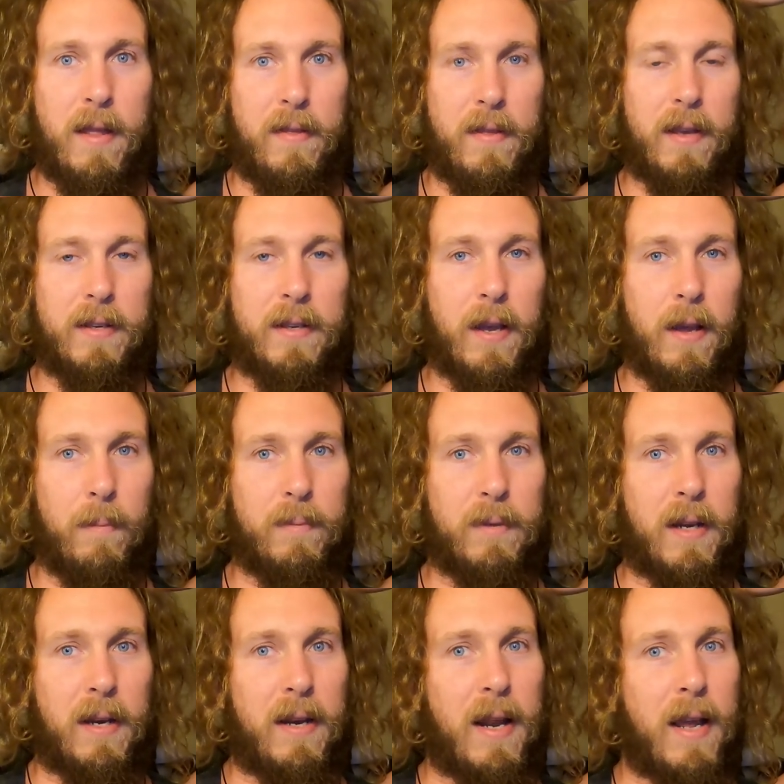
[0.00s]
this
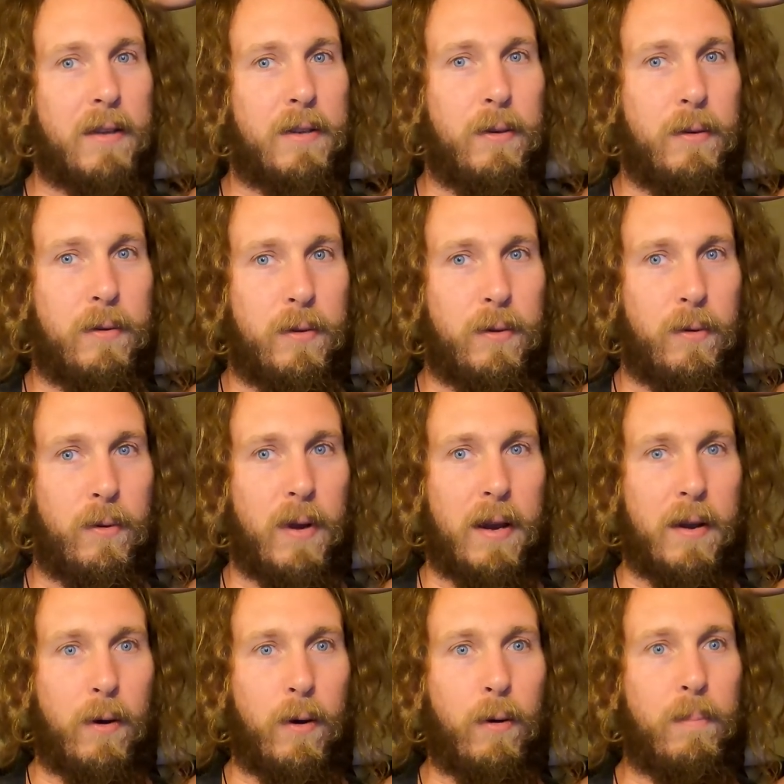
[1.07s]
helps connect you to
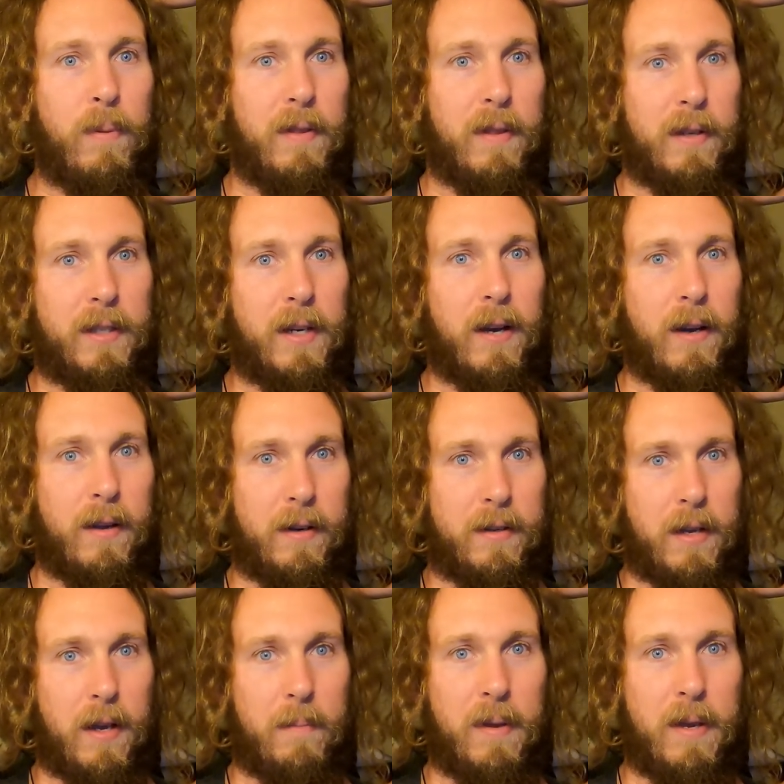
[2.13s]
and open the
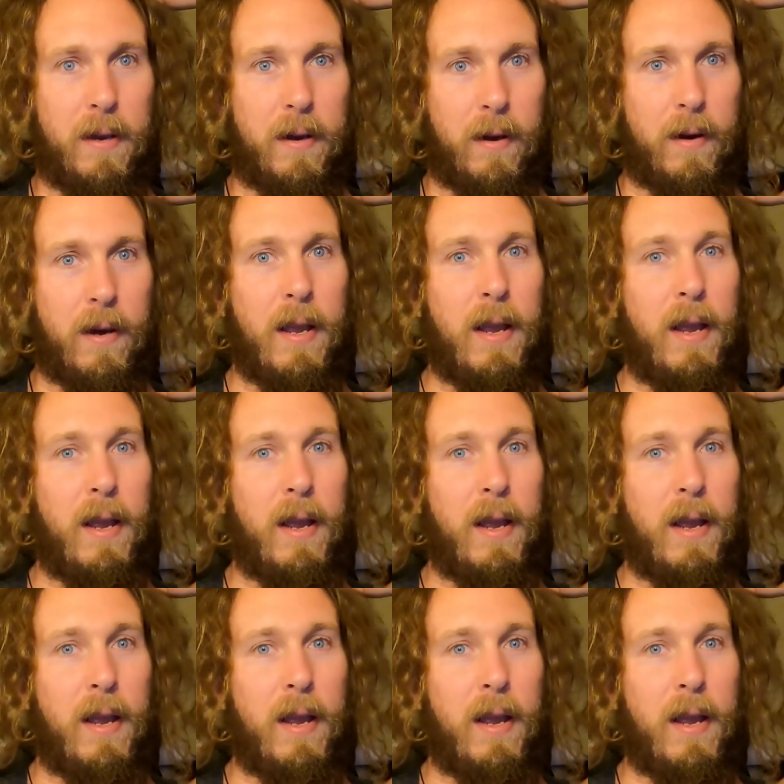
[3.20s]
chakras up here.